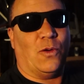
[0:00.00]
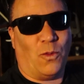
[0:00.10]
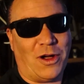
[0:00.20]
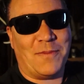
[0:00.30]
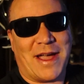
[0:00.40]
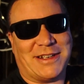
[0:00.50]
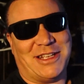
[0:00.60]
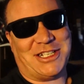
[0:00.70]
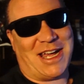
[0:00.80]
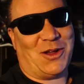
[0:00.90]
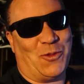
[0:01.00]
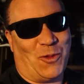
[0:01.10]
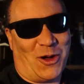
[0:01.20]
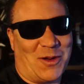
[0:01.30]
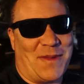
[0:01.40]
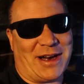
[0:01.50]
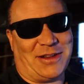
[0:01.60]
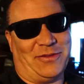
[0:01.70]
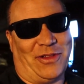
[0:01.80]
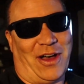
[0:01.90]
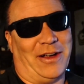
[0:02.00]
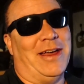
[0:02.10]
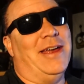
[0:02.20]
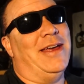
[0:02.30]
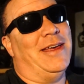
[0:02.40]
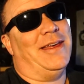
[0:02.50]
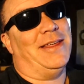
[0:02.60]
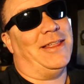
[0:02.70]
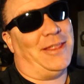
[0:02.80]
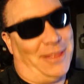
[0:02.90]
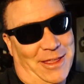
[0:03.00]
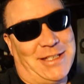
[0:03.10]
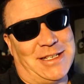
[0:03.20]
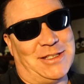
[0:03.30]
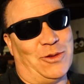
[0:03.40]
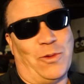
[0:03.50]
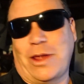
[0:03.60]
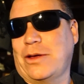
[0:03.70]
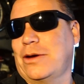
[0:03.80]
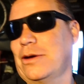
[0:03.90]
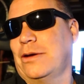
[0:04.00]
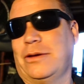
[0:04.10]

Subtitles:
Welcome back to the channel. Welcome back to the vlog. This is the weather.